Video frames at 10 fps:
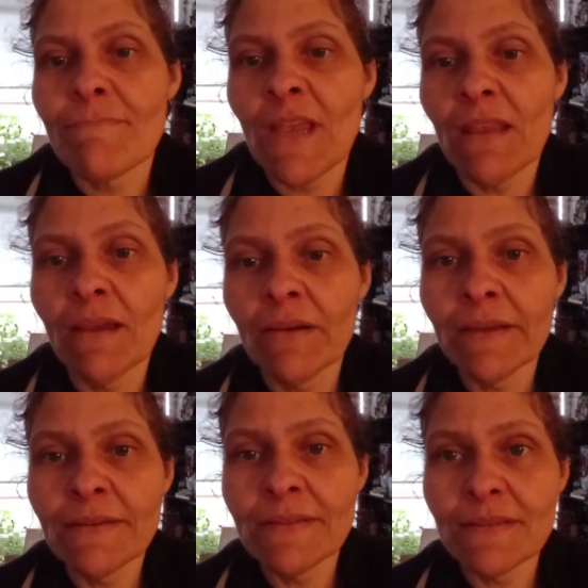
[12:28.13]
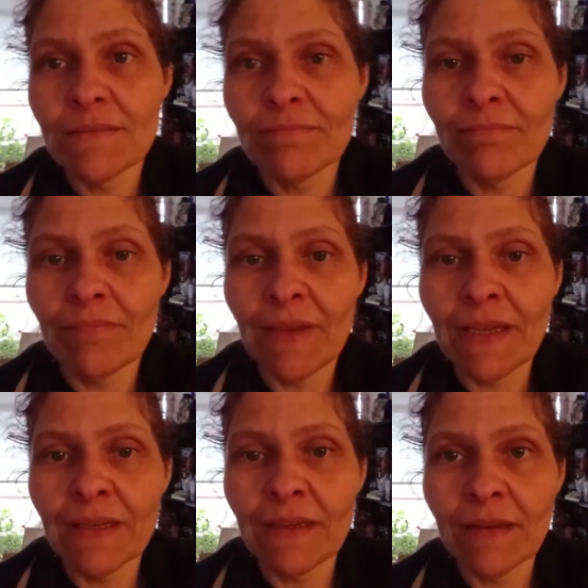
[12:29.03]
there it is
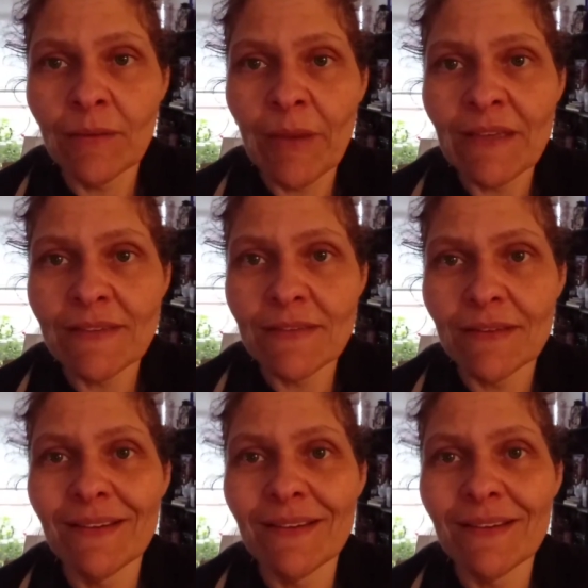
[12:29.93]
my mess.